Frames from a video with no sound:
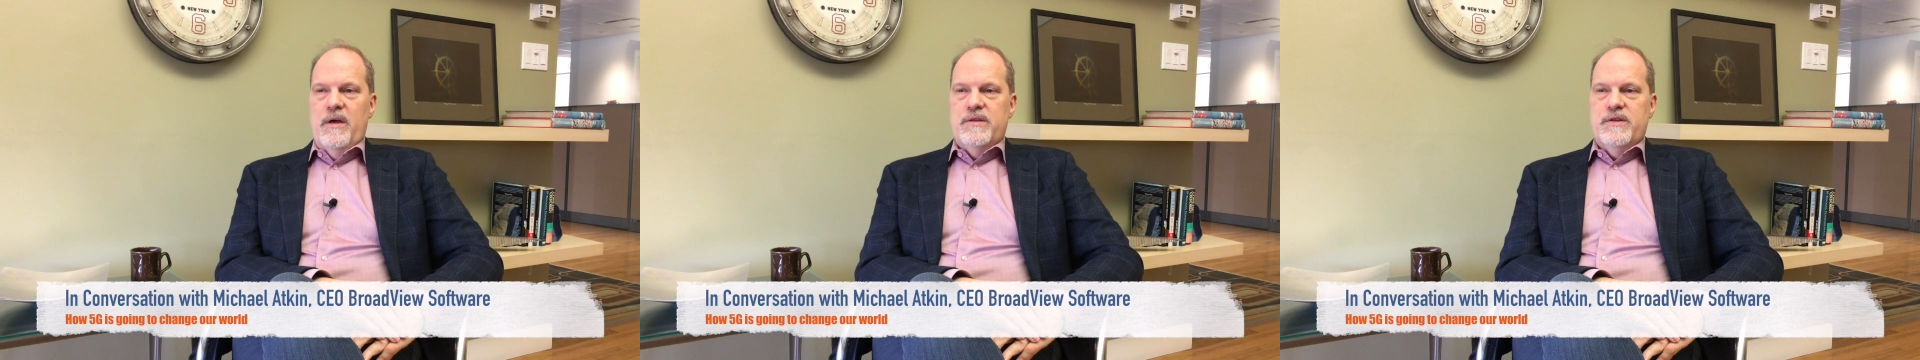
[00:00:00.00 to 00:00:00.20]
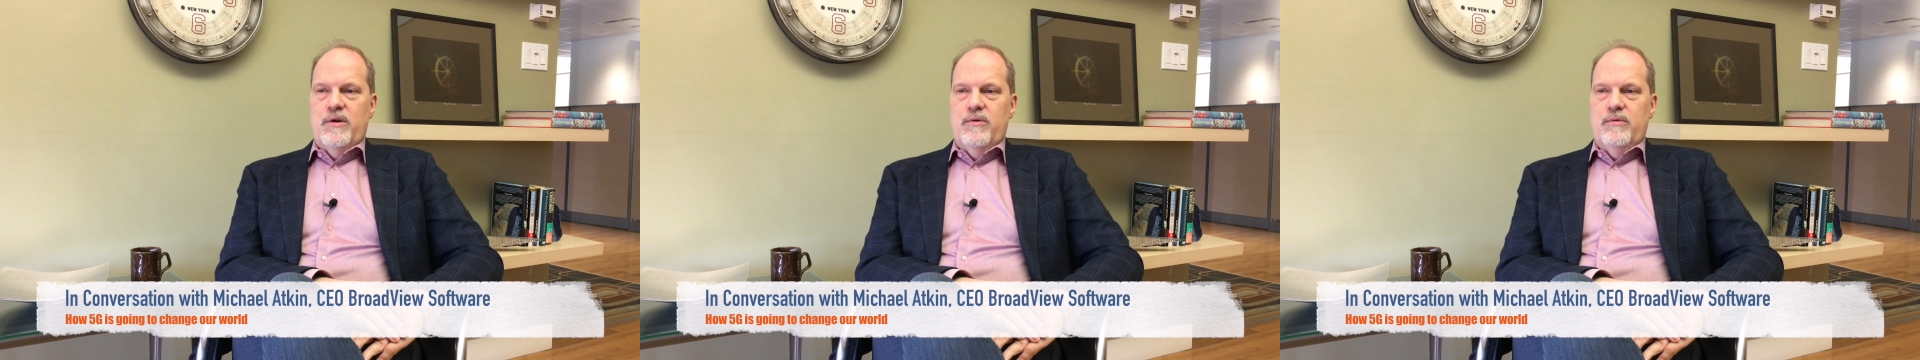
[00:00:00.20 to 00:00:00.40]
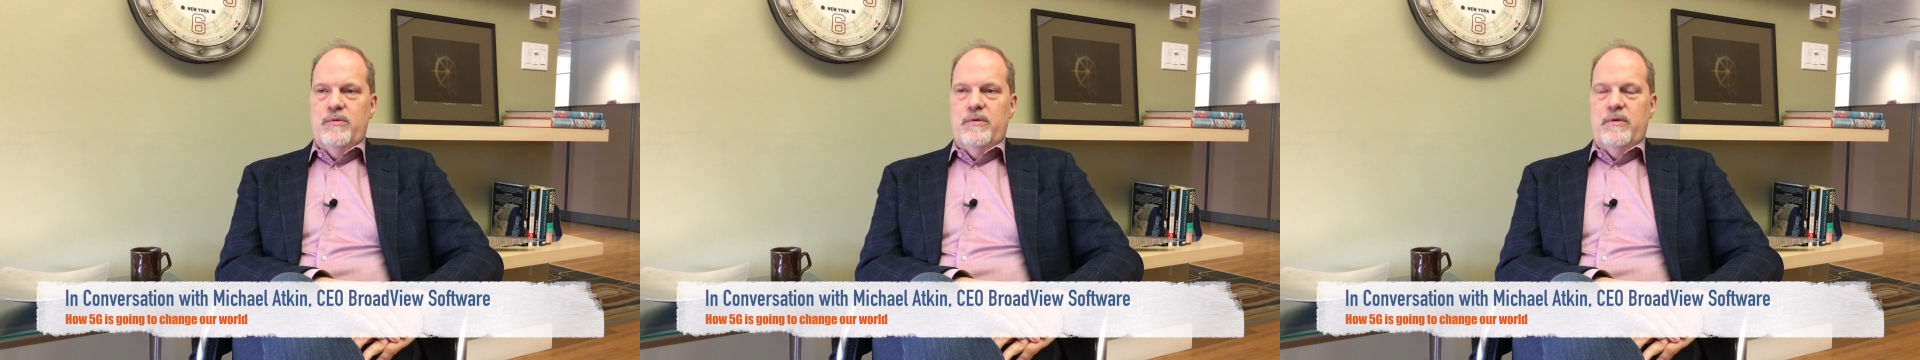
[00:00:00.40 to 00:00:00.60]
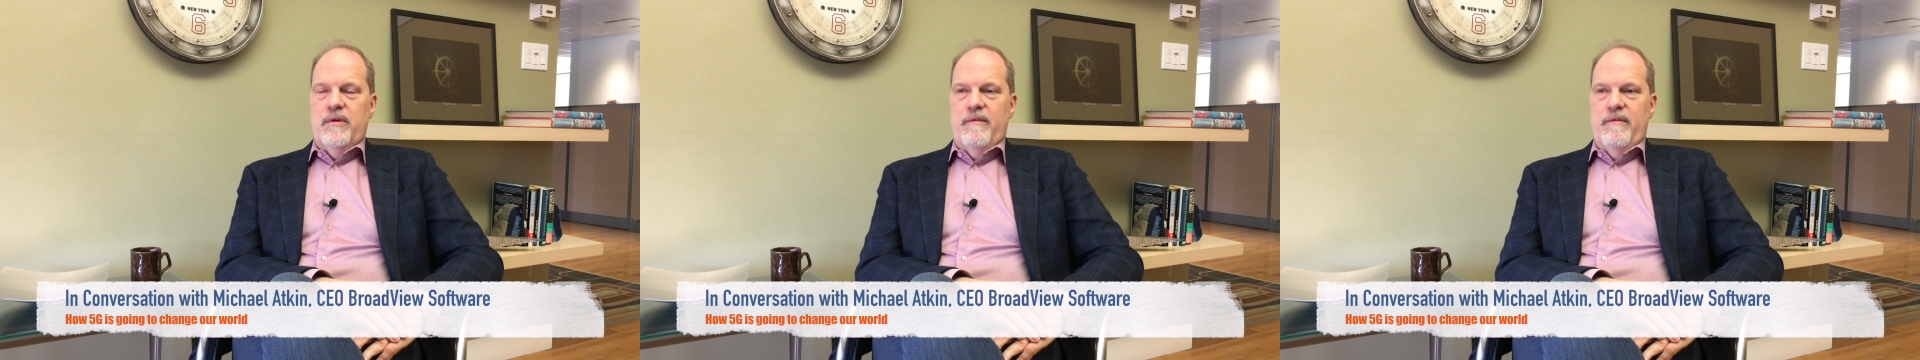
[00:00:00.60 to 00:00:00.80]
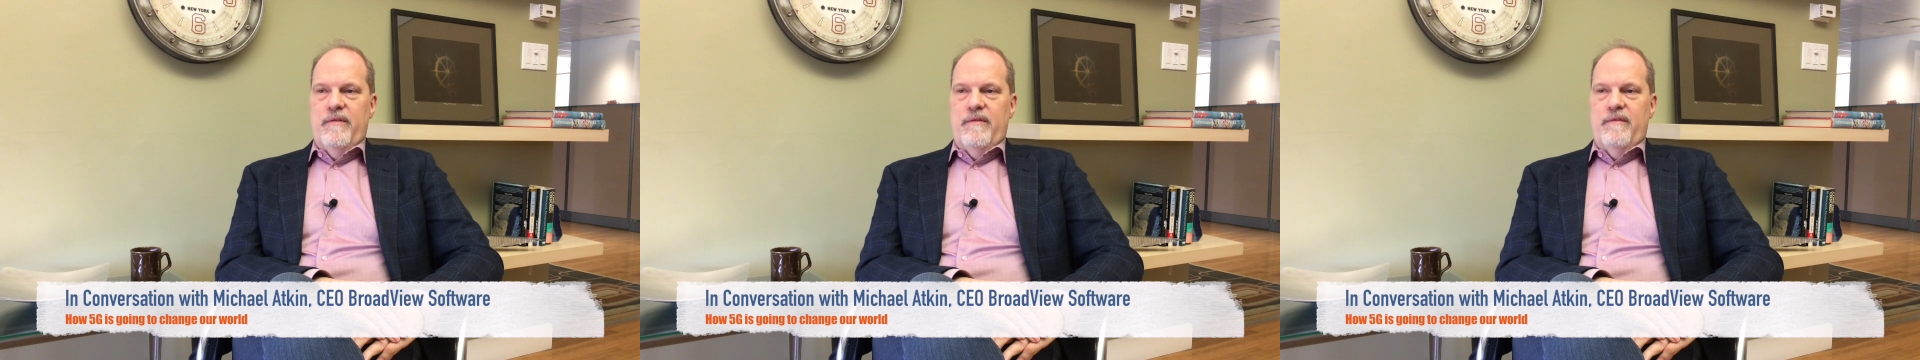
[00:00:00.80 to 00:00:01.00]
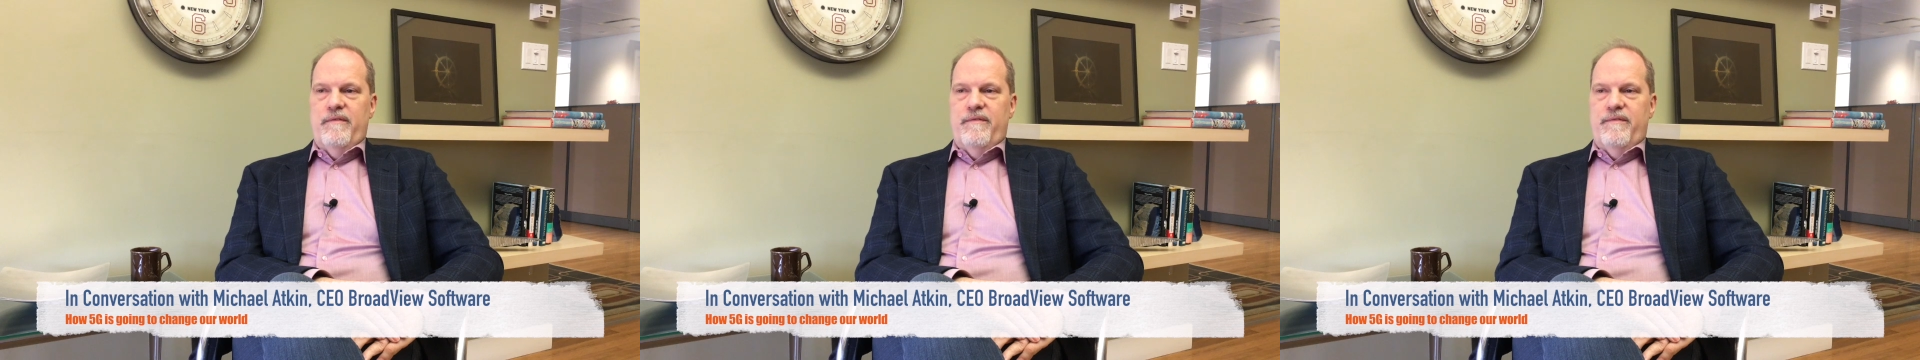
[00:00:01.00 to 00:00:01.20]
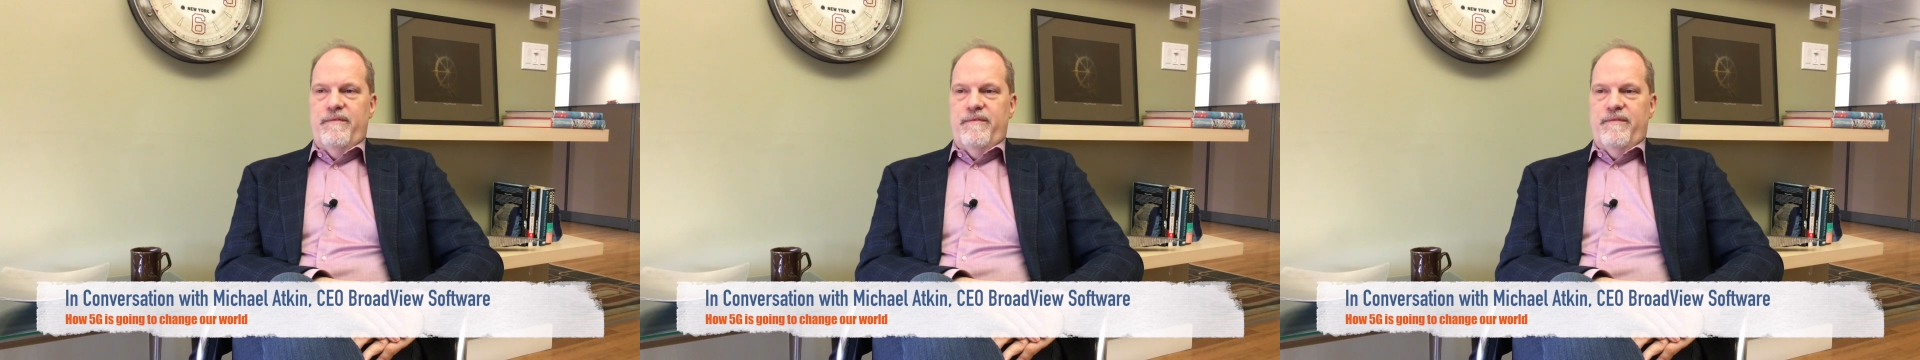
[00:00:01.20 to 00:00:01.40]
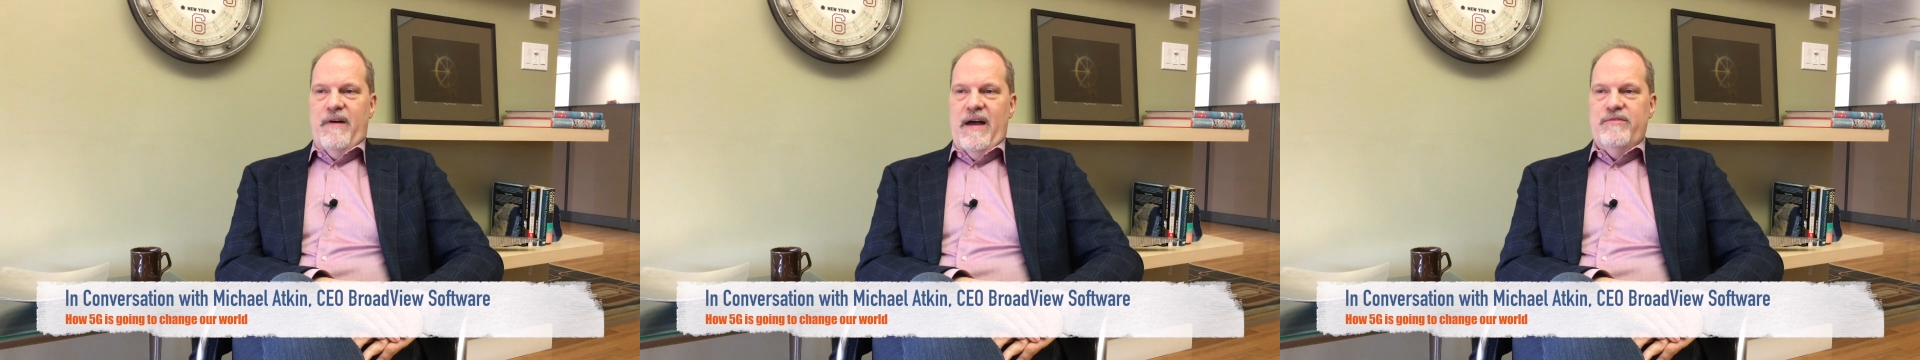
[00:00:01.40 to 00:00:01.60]
So
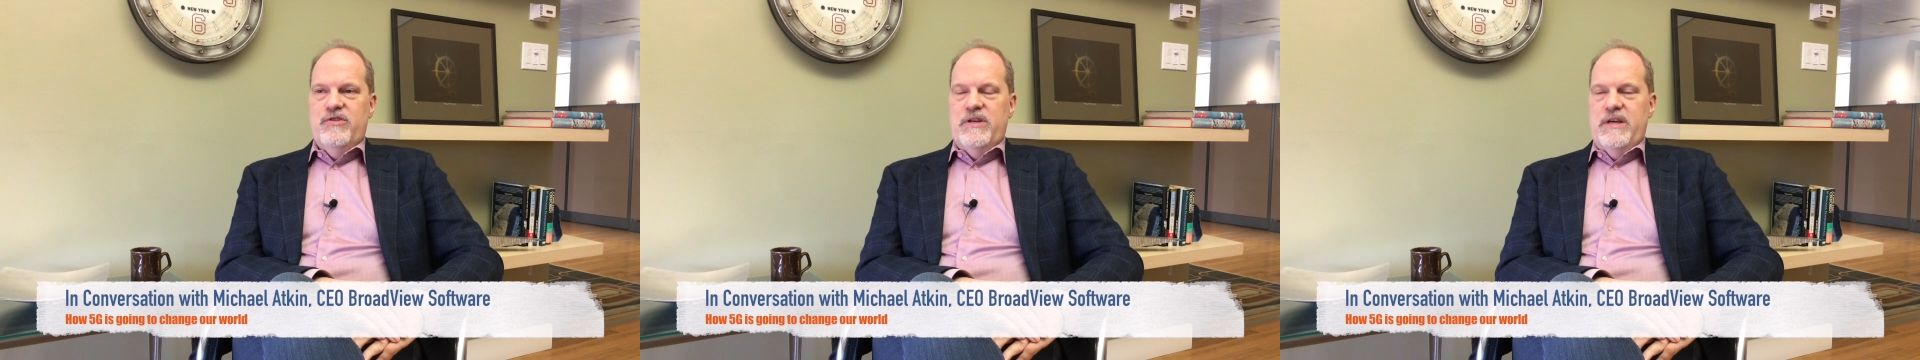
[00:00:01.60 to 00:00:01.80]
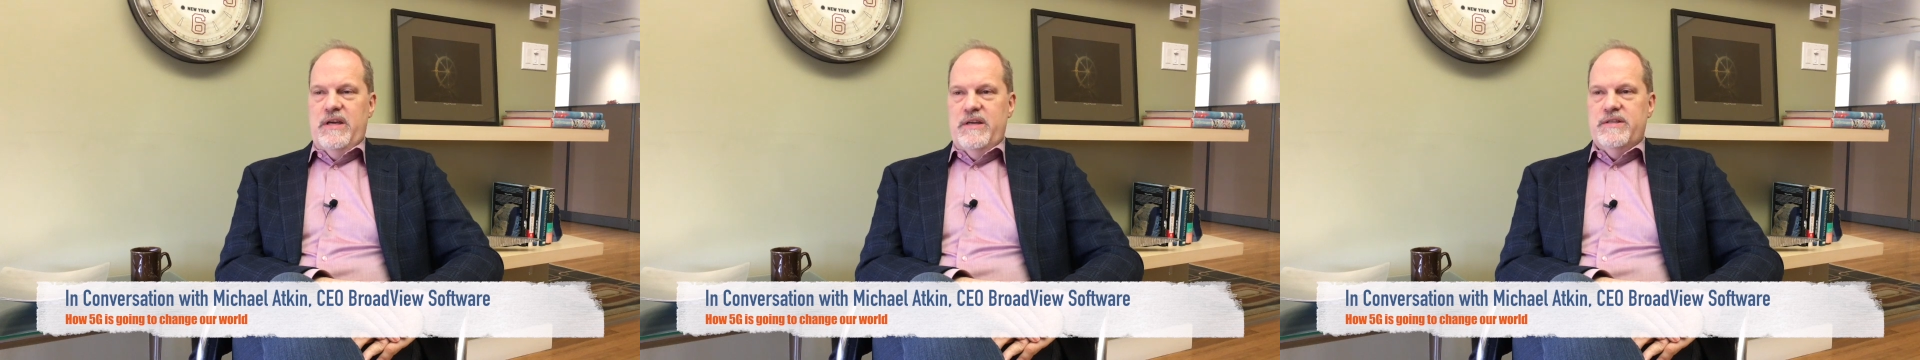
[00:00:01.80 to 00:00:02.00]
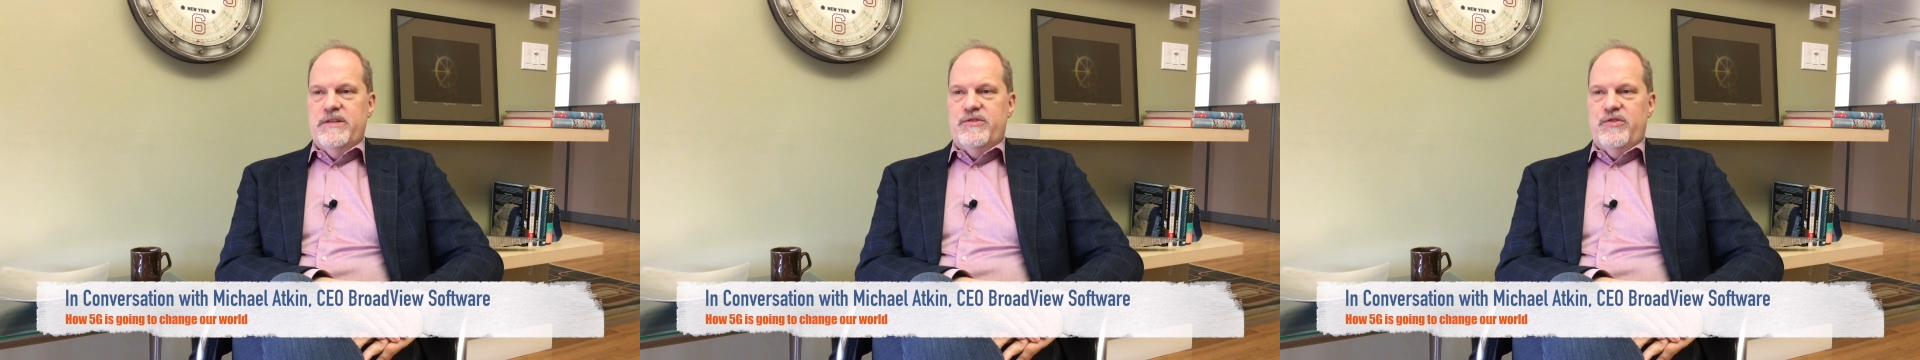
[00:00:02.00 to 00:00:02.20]
5G is a